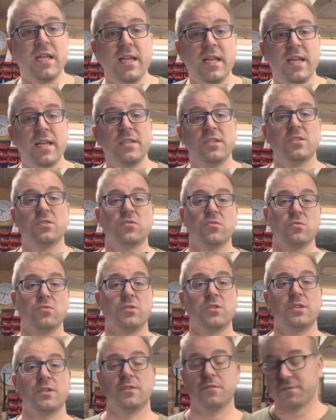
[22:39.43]
is
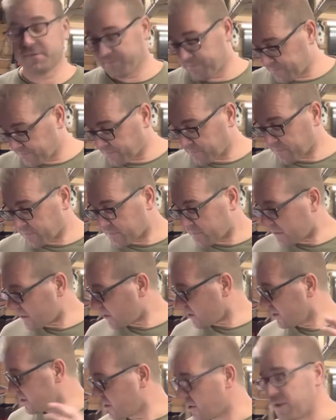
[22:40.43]
sort of...
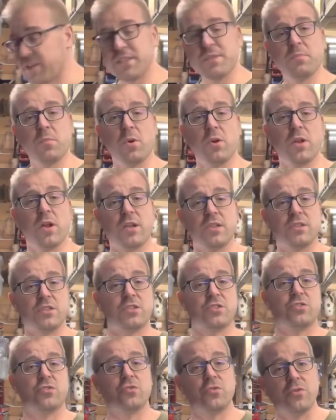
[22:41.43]
So at this point, I
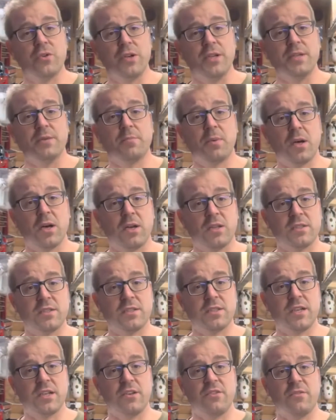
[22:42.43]
destroyed part of the
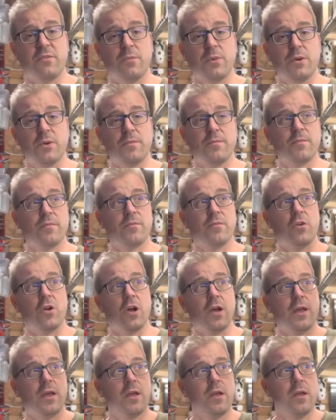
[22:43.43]
steering wheel,
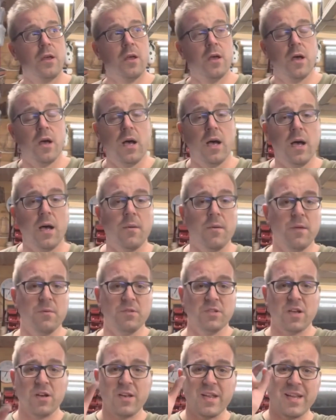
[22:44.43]
right? Um, it
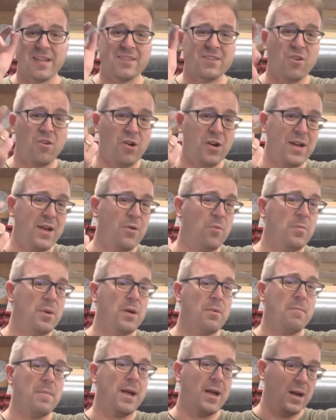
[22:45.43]
was only a tiny little bit
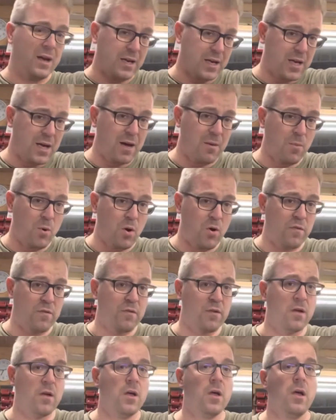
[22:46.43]
of metal had come
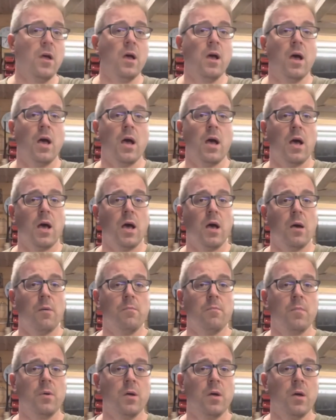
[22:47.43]
off.
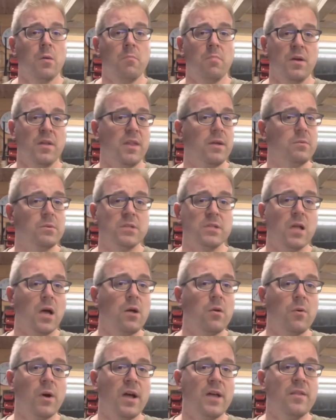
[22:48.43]
Um, but there was
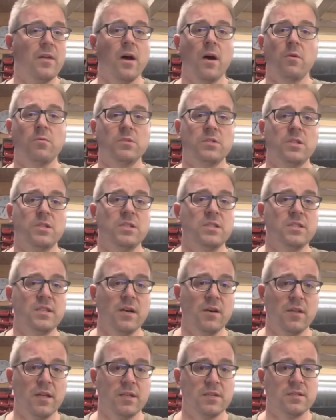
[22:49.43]
no way that I was going to
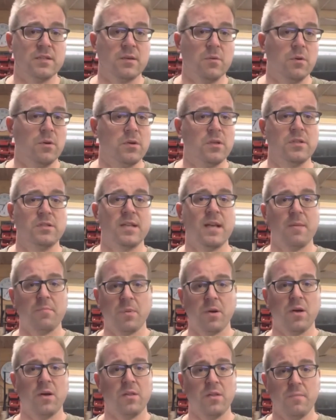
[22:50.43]
sell that to someone because that
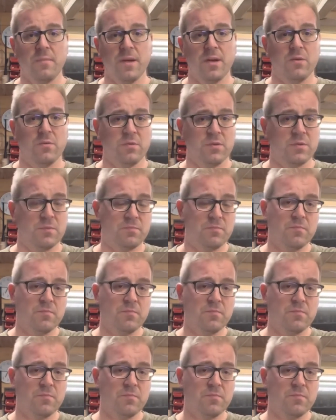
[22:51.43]
part of the metal was